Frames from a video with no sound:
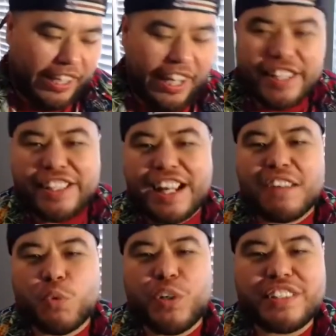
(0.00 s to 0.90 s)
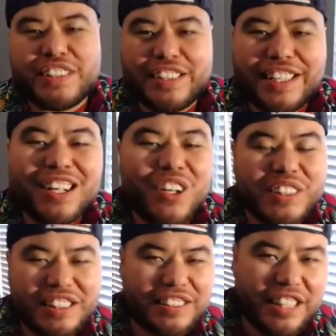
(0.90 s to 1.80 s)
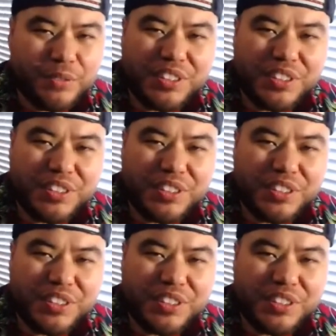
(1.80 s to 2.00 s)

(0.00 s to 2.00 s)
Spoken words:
I need everyone to get on this level,